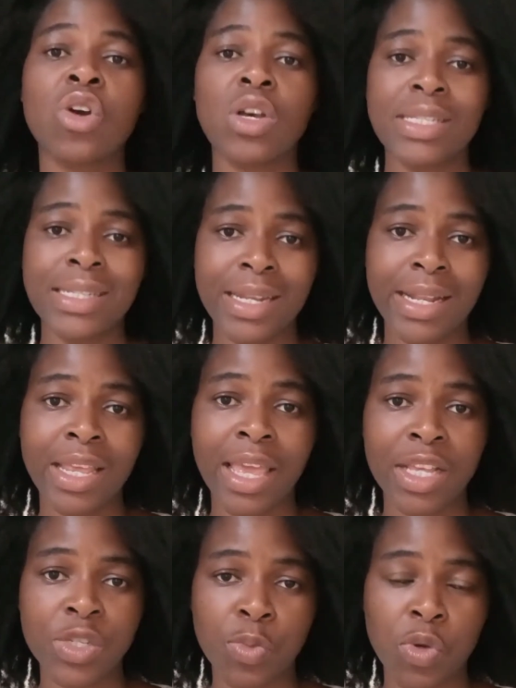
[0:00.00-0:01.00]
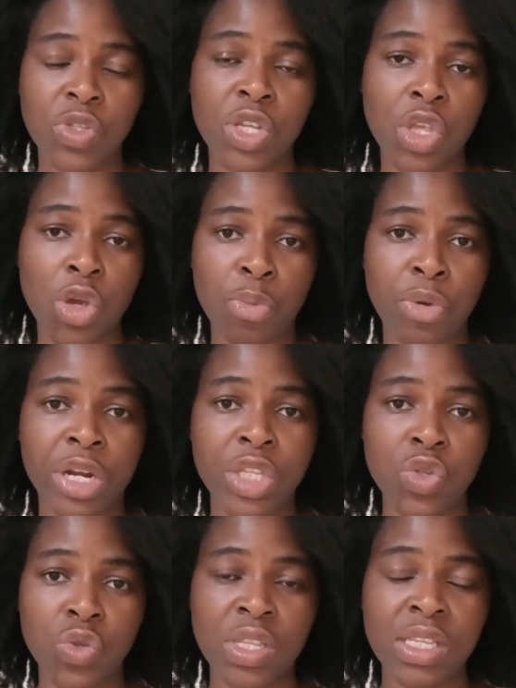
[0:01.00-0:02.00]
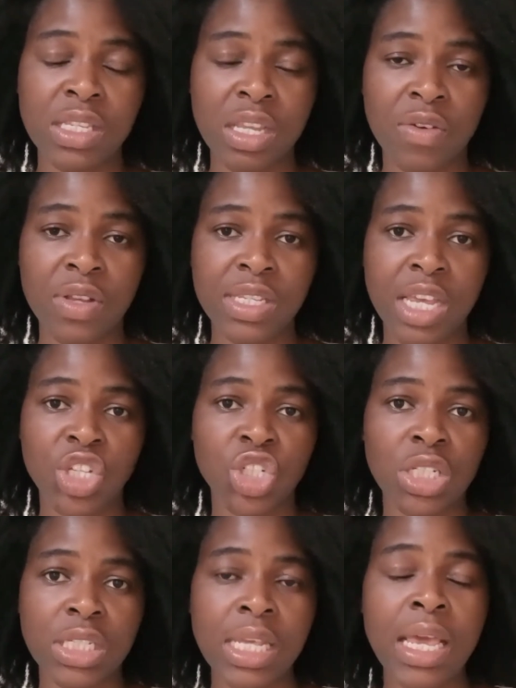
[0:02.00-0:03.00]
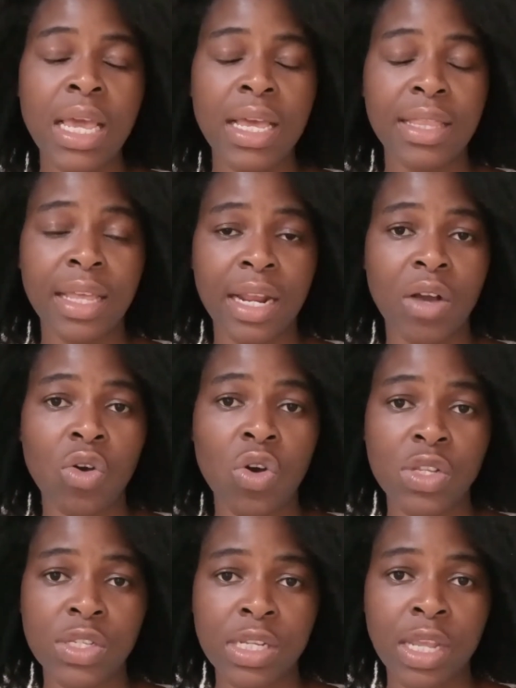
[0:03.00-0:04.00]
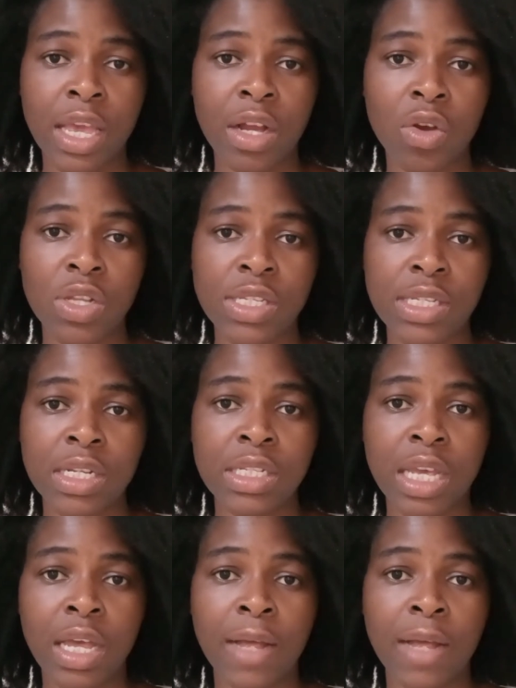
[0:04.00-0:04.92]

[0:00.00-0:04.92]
constantly exposing your body to these irritations that are causing a constant